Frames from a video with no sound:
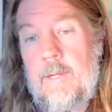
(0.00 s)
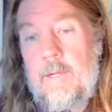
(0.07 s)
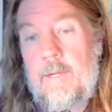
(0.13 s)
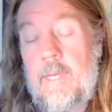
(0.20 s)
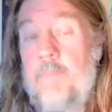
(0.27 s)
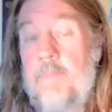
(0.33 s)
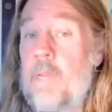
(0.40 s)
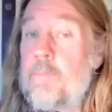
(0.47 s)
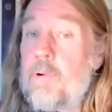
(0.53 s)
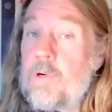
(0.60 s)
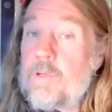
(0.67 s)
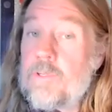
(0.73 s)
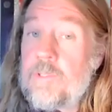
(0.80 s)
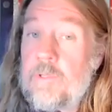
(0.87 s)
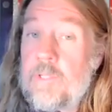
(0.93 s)
and my
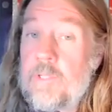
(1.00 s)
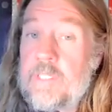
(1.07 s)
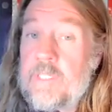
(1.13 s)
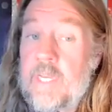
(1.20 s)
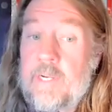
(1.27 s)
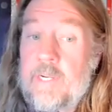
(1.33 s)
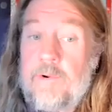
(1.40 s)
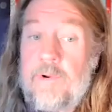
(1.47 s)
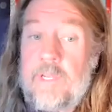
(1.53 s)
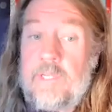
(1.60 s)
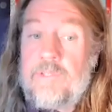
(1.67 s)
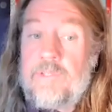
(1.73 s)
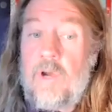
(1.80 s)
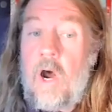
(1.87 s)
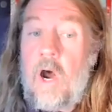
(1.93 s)
personal integrity,
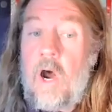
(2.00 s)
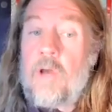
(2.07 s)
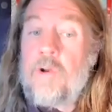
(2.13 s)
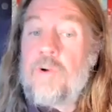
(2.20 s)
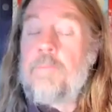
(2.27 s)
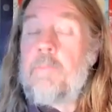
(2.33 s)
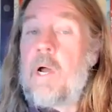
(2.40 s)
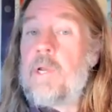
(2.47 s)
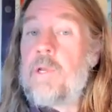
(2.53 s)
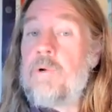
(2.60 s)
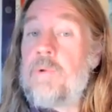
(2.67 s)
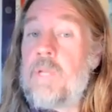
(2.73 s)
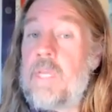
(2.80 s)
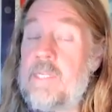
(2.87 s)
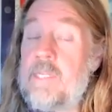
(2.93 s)
to honor my
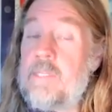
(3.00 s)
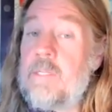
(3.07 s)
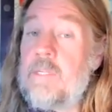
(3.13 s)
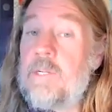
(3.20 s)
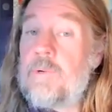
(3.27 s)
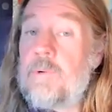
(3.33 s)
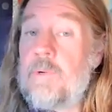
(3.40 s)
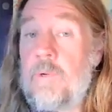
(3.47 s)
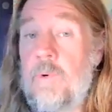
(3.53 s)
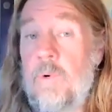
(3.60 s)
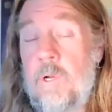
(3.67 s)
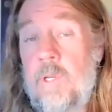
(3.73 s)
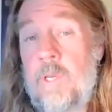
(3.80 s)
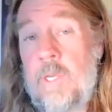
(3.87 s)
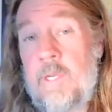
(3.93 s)
own
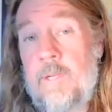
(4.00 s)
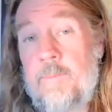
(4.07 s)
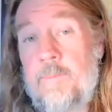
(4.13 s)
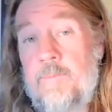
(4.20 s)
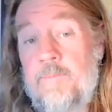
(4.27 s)
interiority,